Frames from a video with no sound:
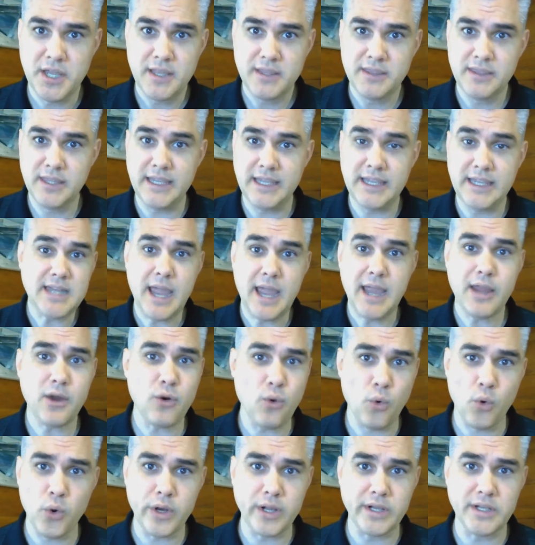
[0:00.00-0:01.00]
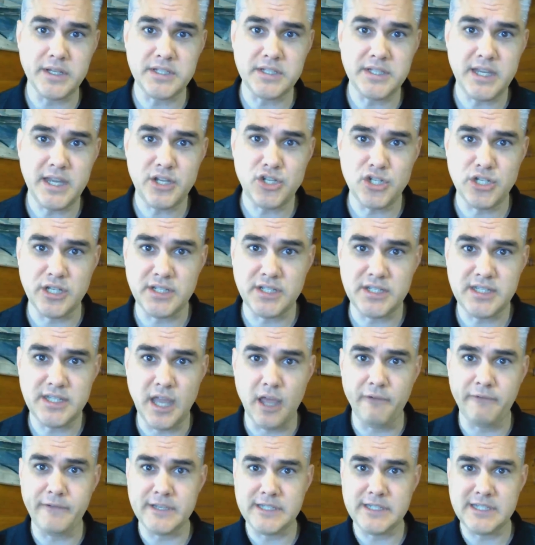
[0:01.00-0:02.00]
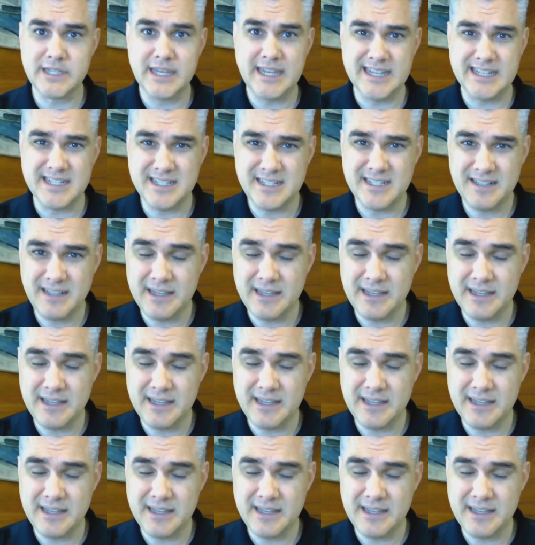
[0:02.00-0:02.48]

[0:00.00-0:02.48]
The entire organization itself is, in,